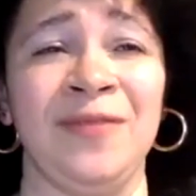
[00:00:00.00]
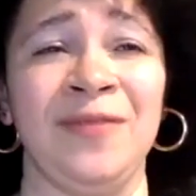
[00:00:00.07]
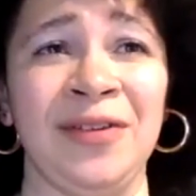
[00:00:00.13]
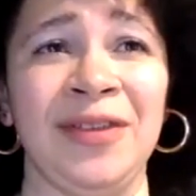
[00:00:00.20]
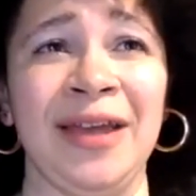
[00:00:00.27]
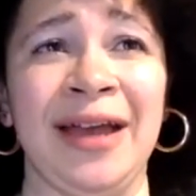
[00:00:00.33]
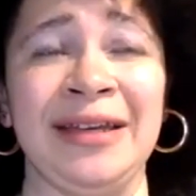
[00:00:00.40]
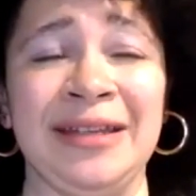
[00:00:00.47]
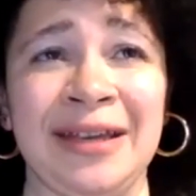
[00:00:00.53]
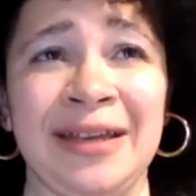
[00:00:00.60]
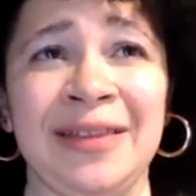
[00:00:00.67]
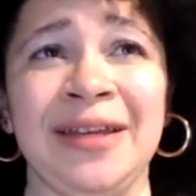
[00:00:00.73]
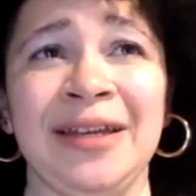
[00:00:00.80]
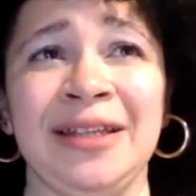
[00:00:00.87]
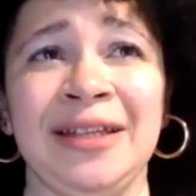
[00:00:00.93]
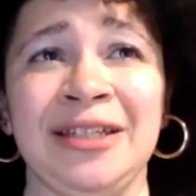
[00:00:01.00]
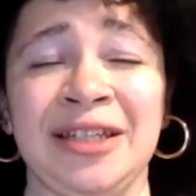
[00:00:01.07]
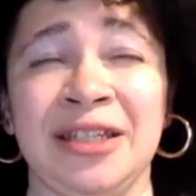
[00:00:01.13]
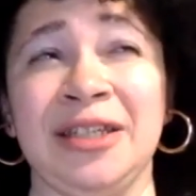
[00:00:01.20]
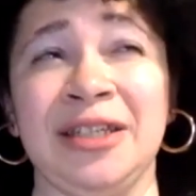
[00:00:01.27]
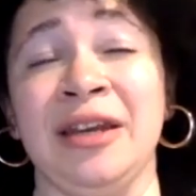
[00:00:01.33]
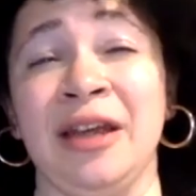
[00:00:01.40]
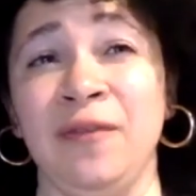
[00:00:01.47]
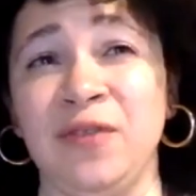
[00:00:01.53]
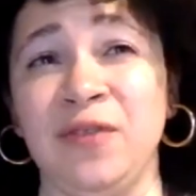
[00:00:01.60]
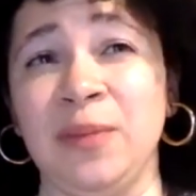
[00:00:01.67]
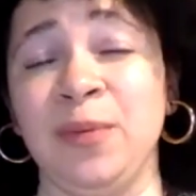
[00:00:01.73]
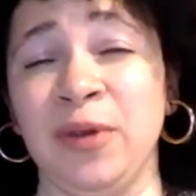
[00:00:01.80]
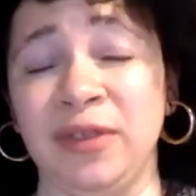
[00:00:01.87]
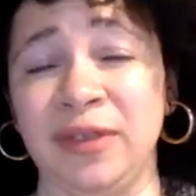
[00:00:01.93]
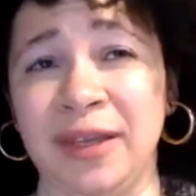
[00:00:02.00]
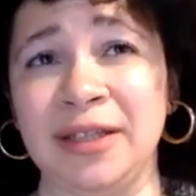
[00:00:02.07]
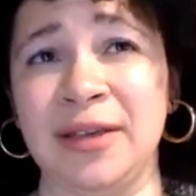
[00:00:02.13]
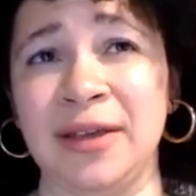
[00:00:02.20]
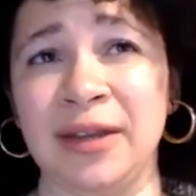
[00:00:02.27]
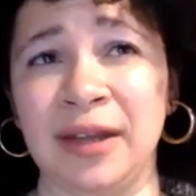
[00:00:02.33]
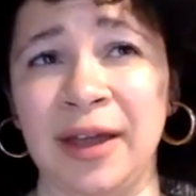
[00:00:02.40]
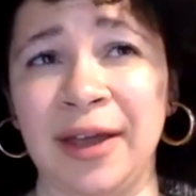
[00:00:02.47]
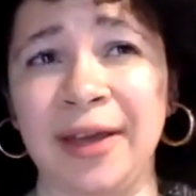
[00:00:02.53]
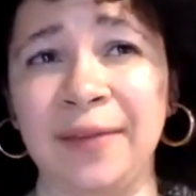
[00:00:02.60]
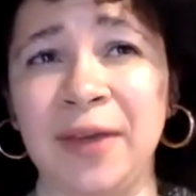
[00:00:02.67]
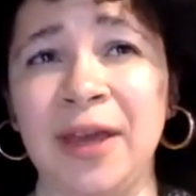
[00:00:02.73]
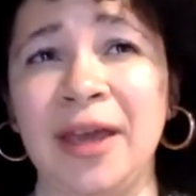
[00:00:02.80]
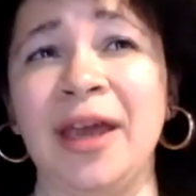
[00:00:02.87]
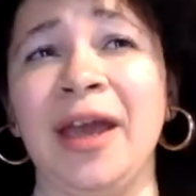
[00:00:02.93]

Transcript: field the idea that it's just enough to put things online.